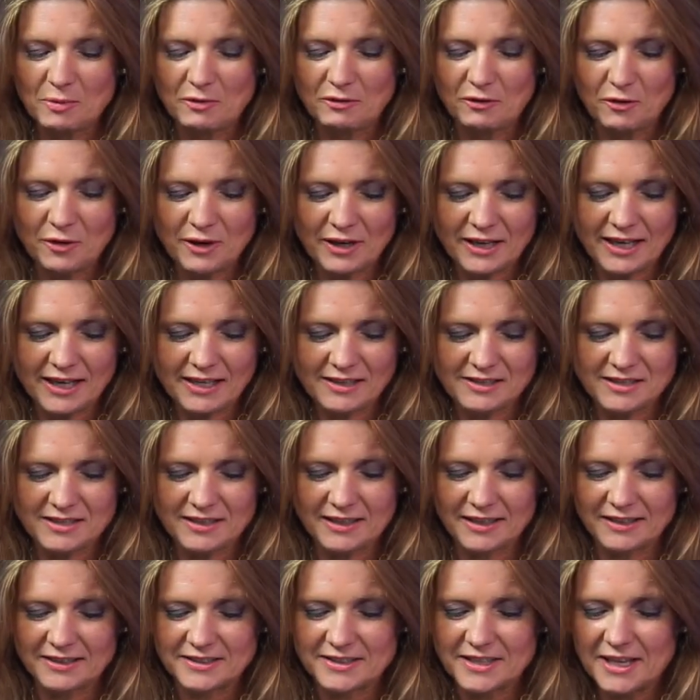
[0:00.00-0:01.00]
But before I get
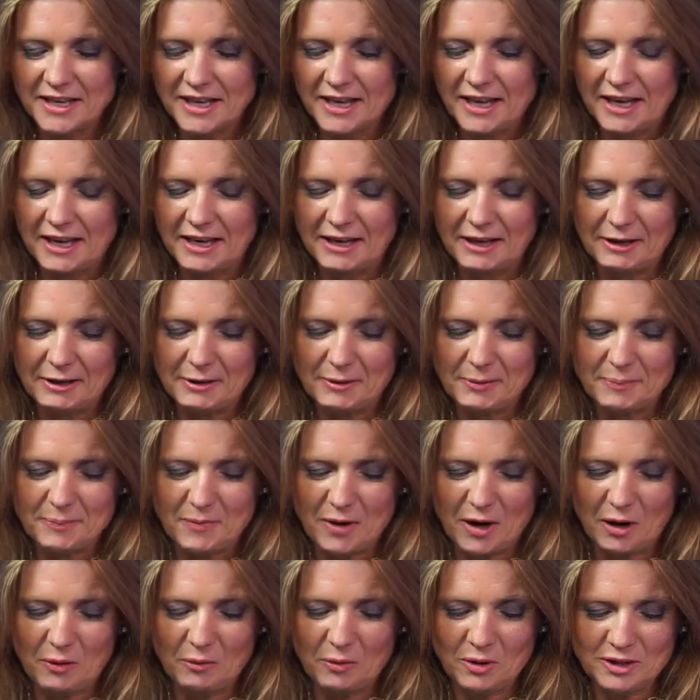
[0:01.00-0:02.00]
to that,
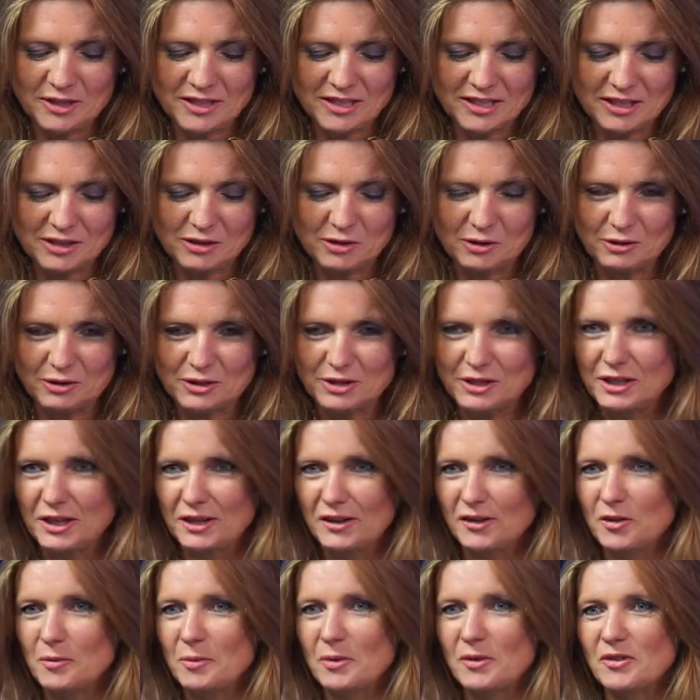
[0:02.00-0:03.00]
I wanted to talk to
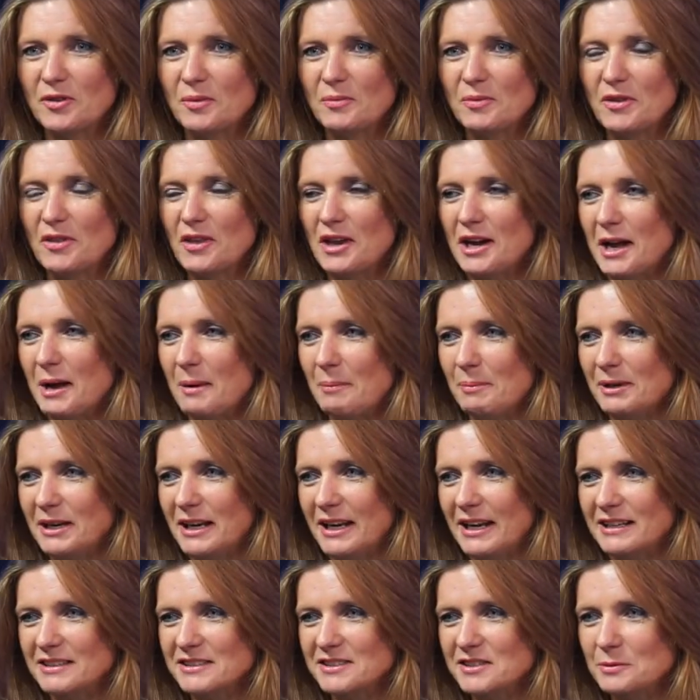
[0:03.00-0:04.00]
you guys about something that
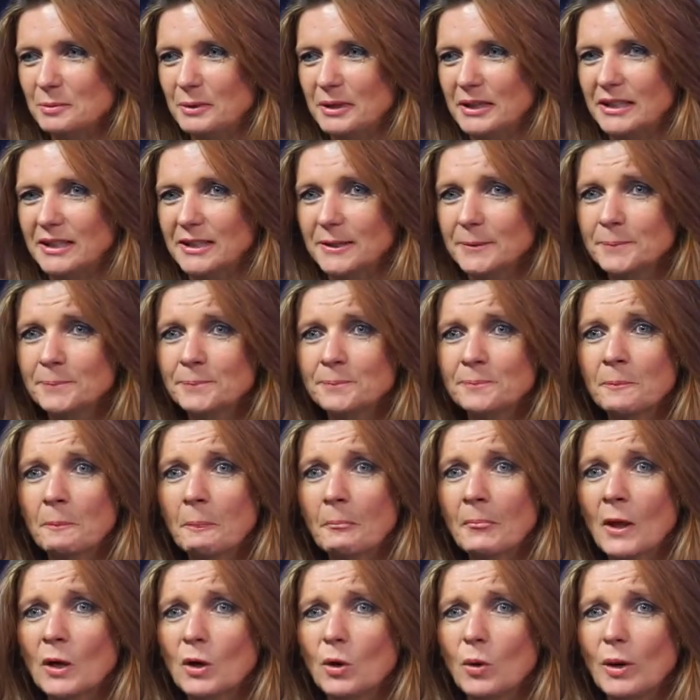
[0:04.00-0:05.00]
happened last week.
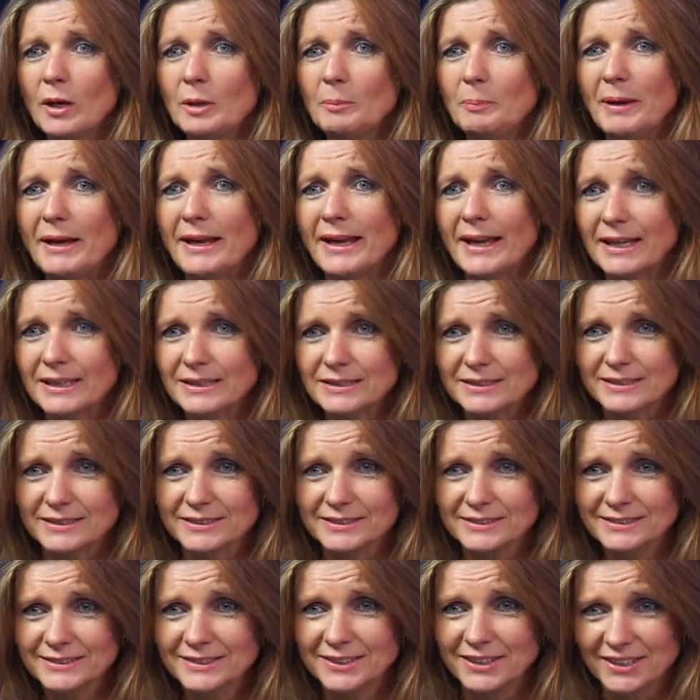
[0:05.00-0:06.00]
Quite by
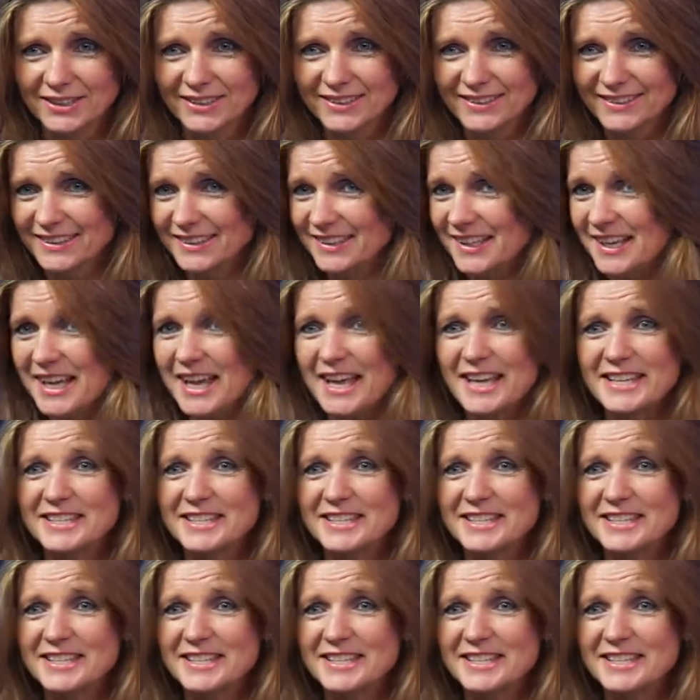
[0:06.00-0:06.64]
accident.